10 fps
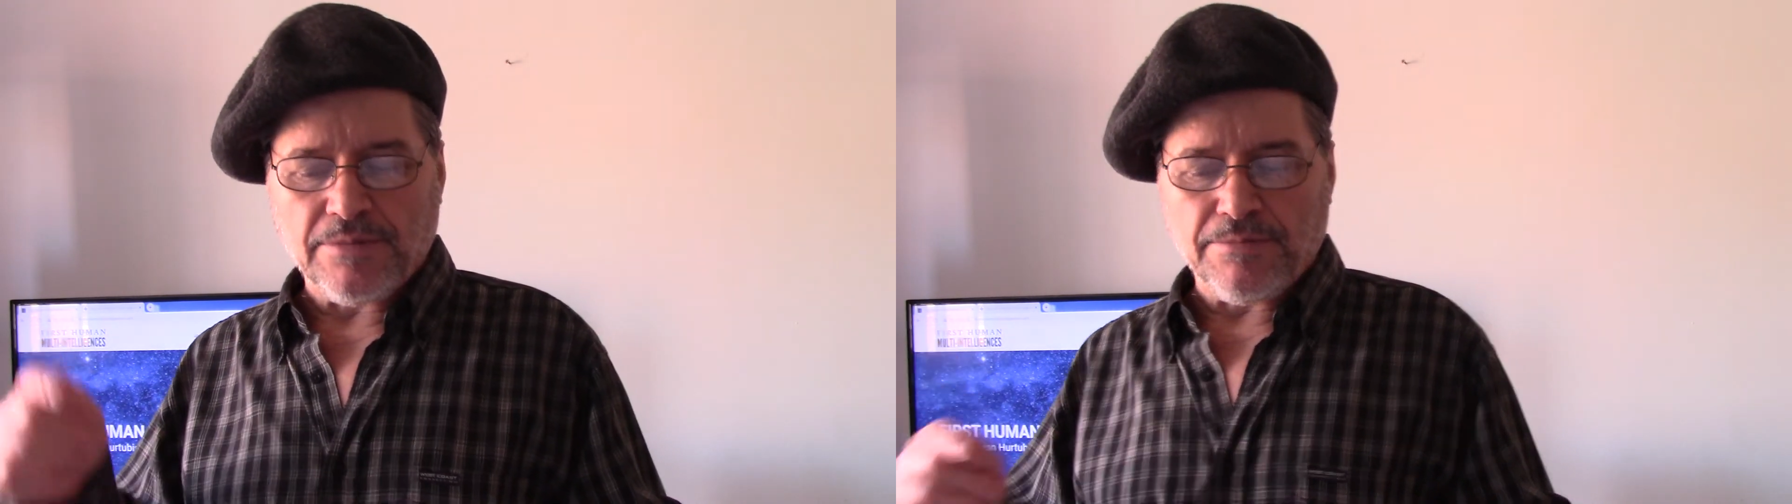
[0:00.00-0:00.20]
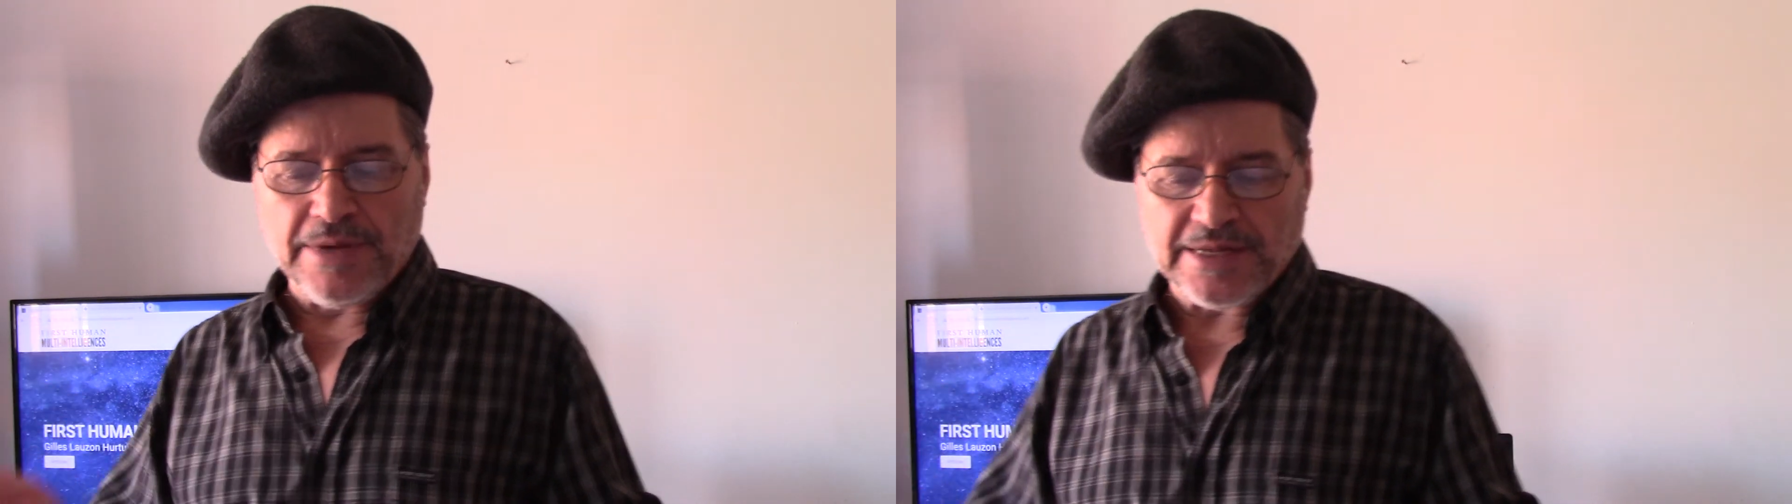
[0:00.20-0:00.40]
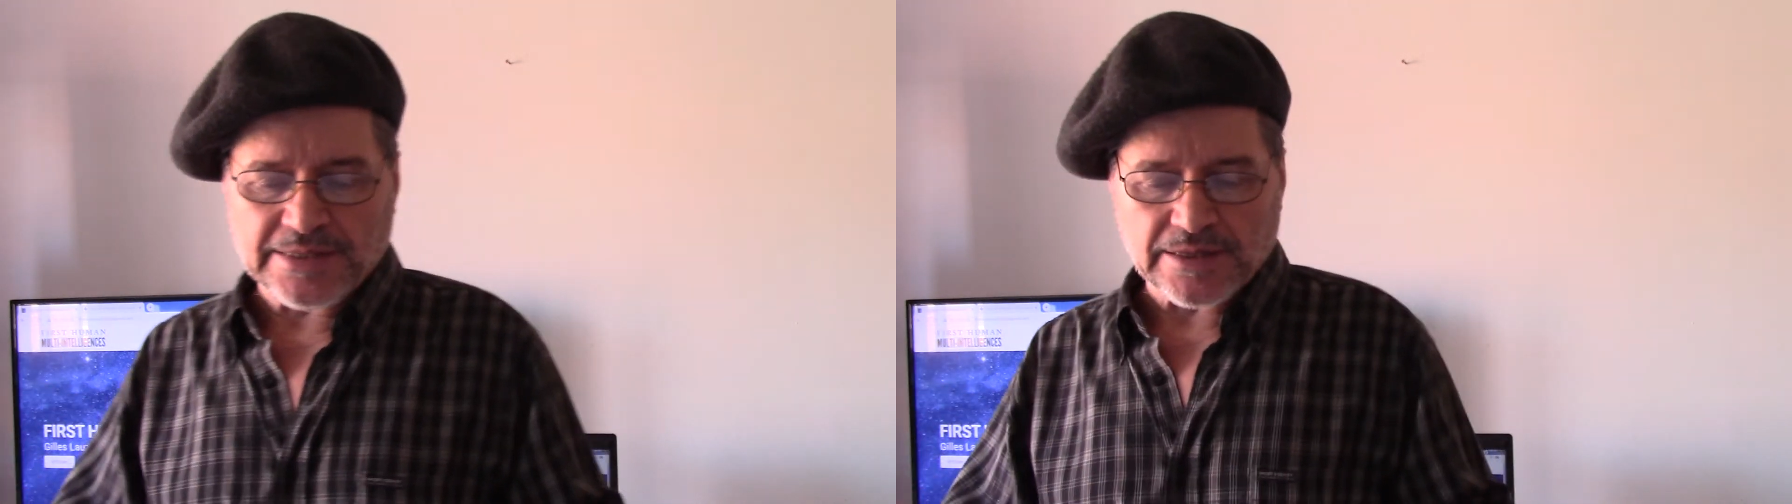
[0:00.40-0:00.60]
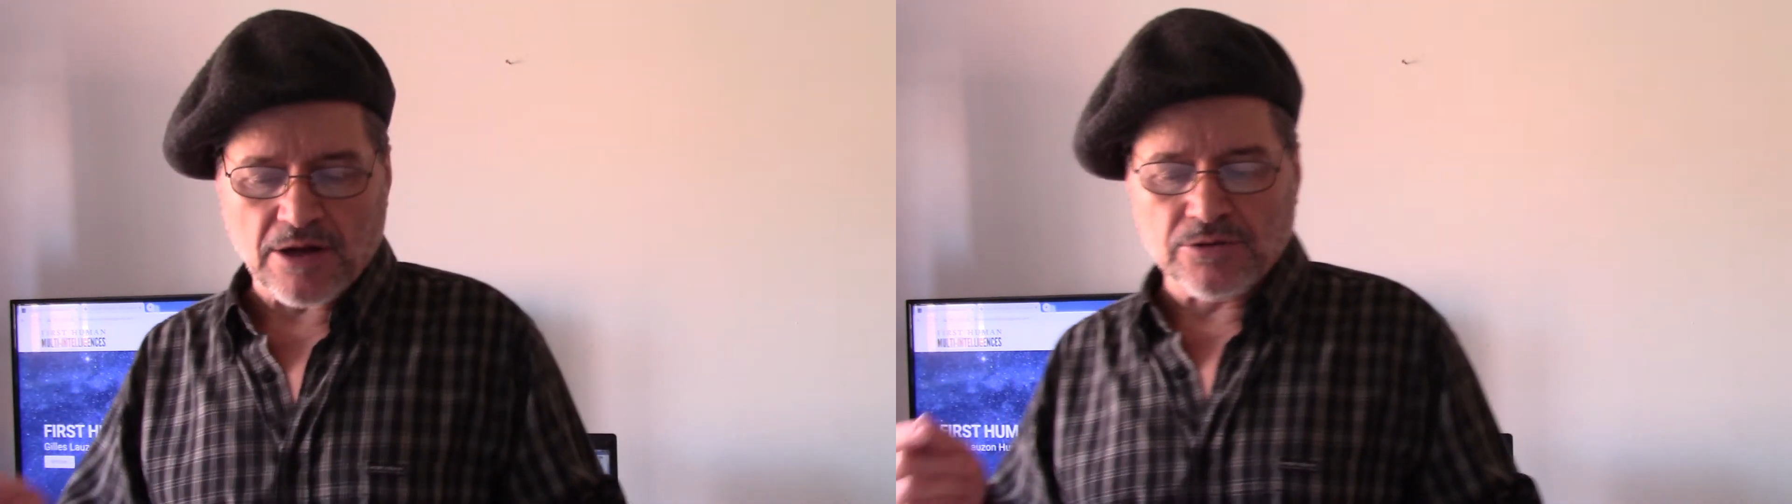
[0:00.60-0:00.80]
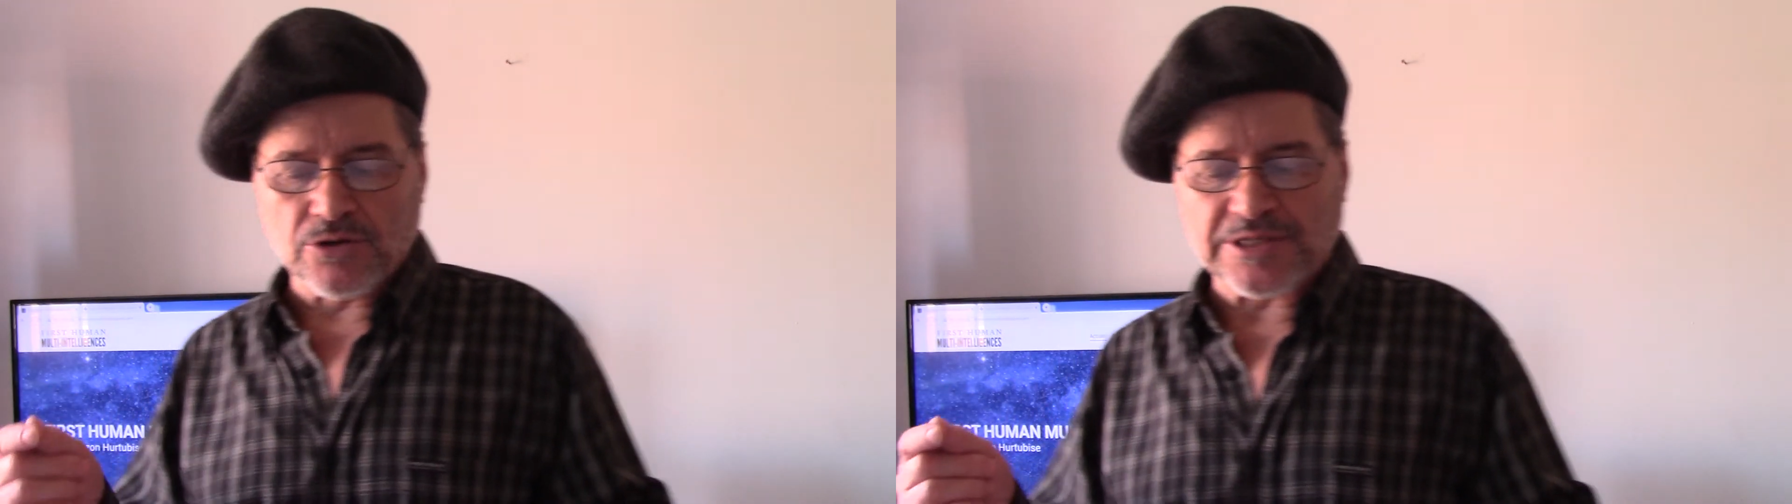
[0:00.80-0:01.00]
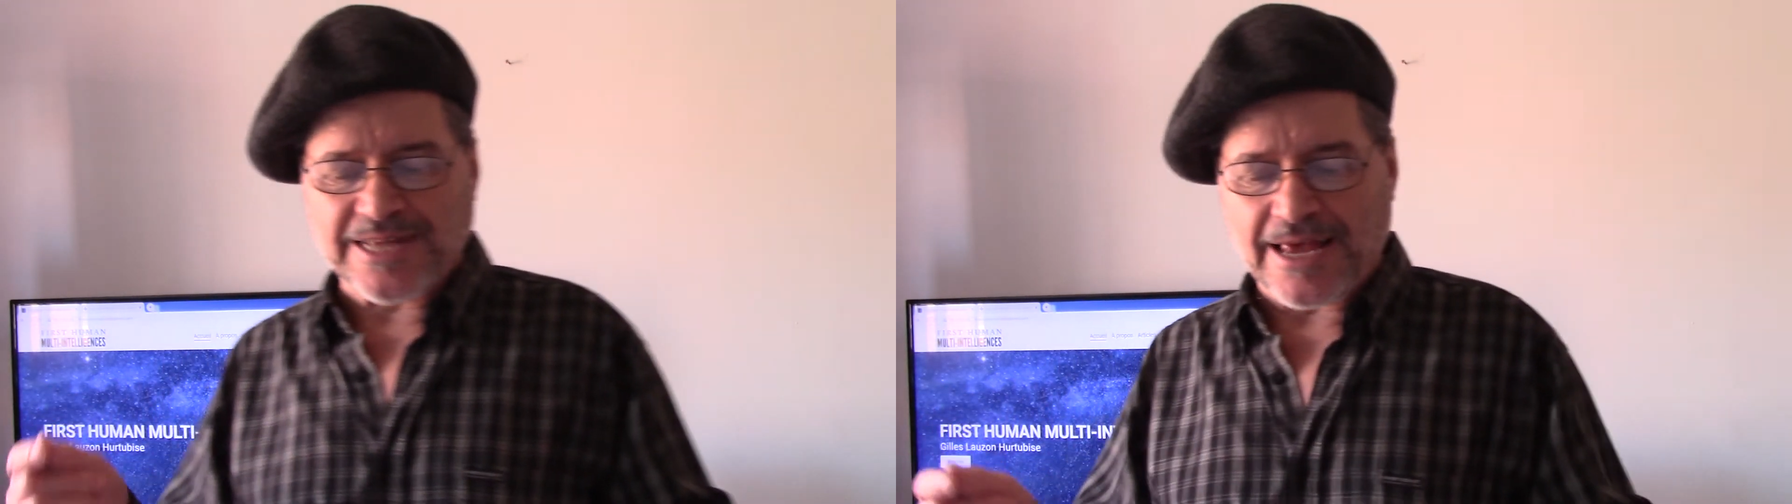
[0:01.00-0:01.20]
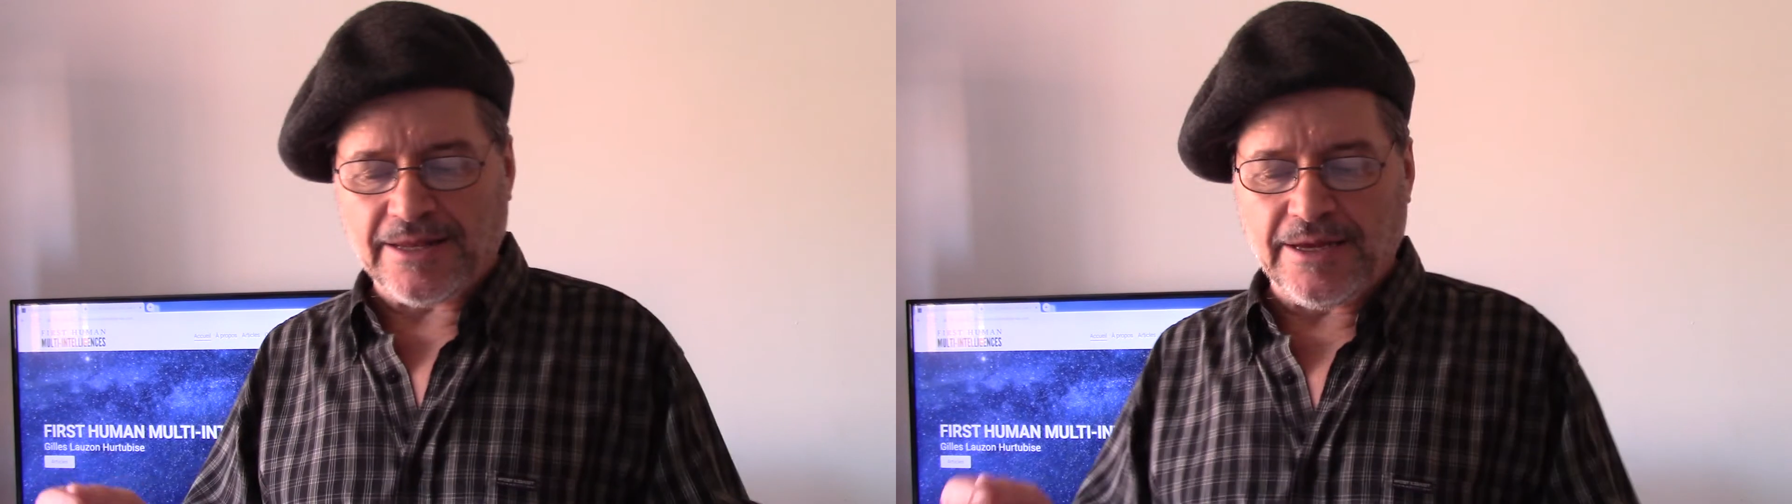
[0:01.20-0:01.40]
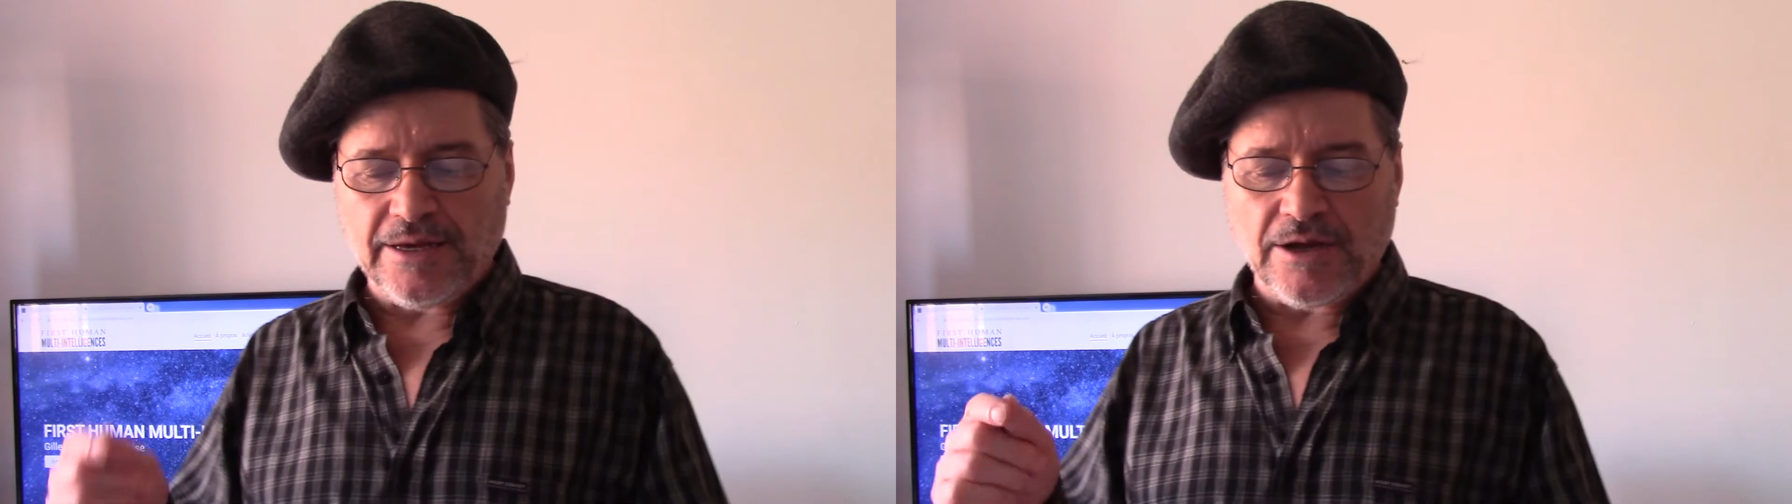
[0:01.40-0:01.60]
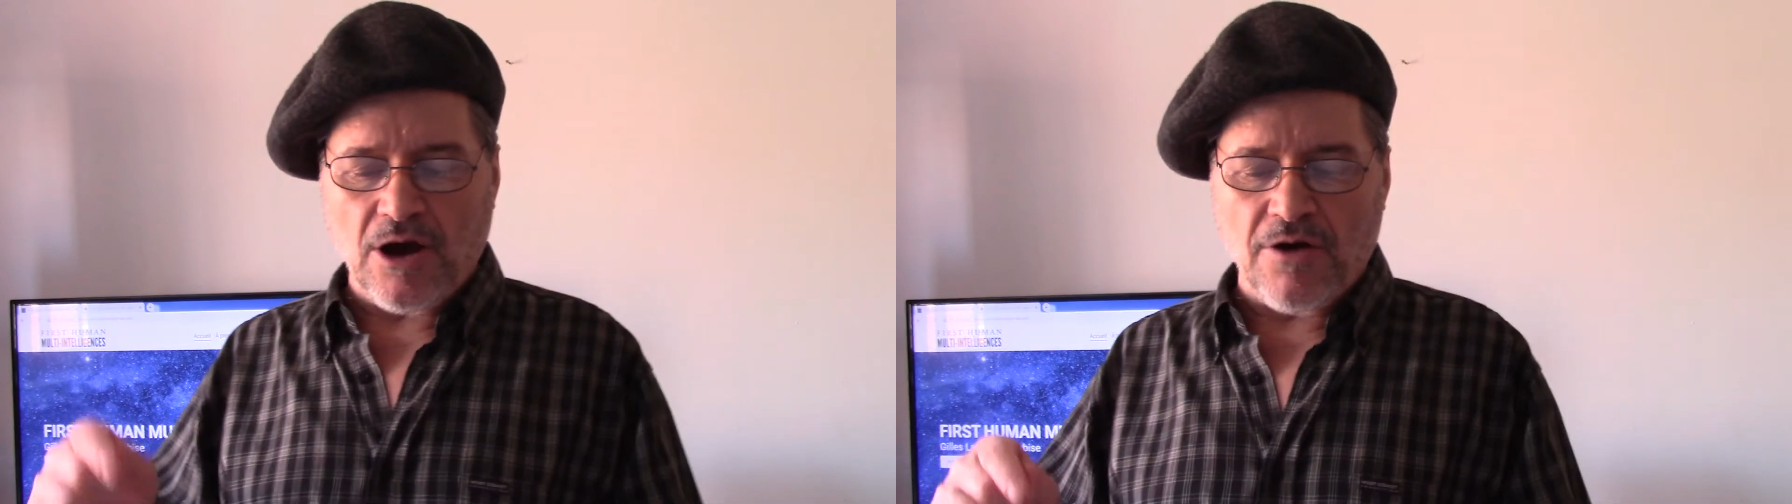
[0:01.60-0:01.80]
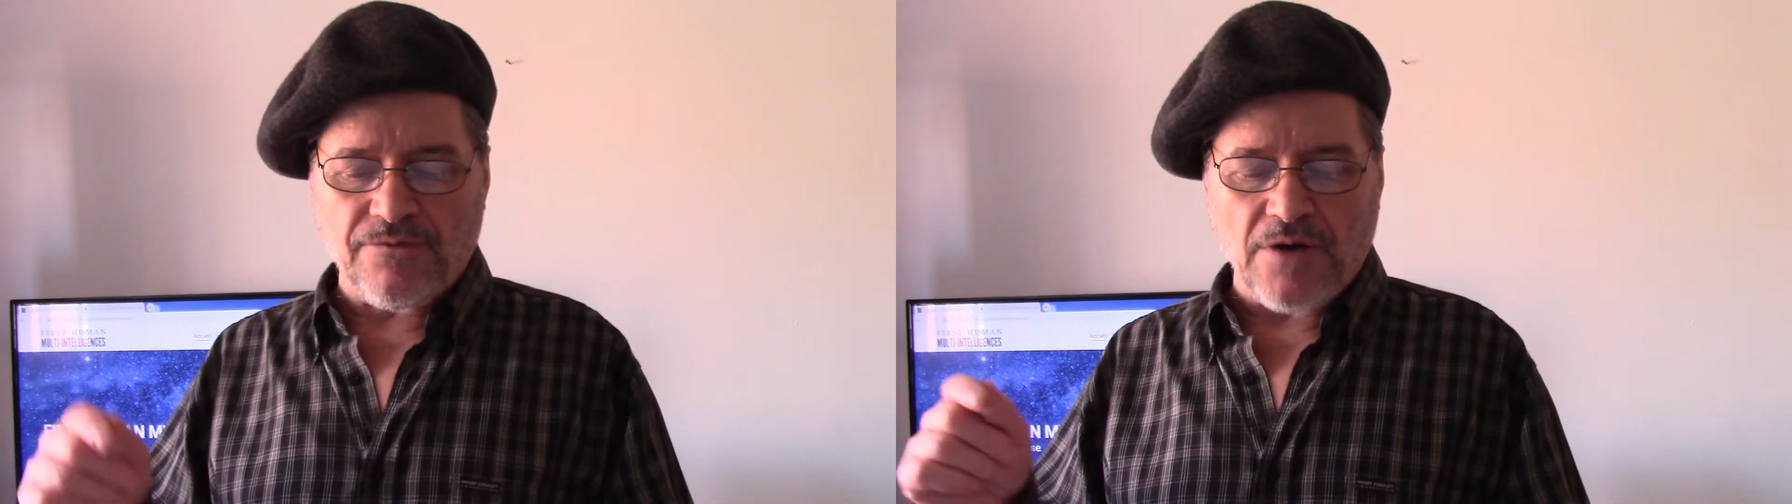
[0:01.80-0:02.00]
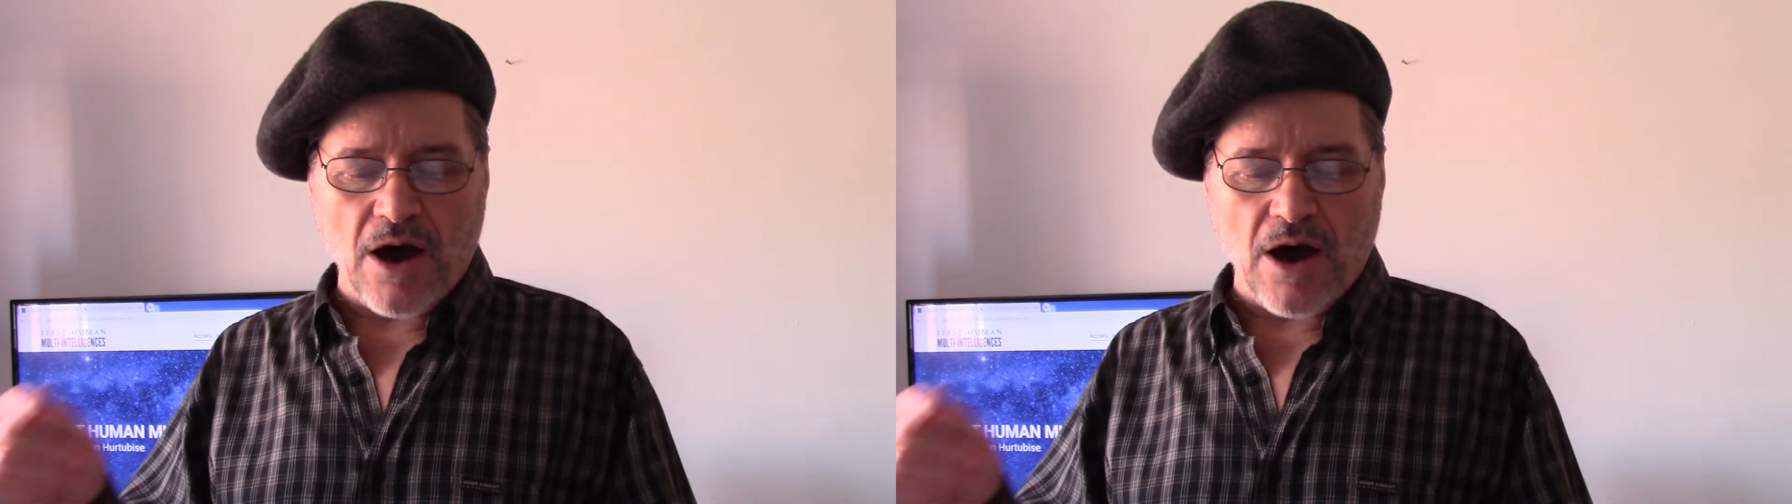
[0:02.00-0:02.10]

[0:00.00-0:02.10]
misunderstanding of